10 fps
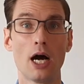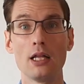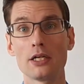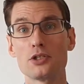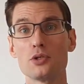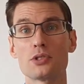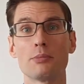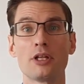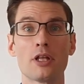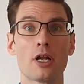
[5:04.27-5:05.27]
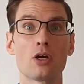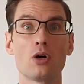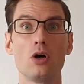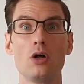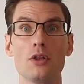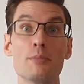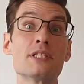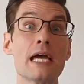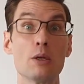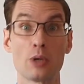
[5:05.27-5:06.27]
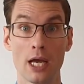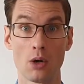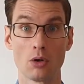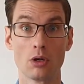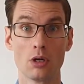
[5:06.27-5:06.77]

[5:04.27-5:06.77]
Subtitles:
I like to use something that I call the potato count.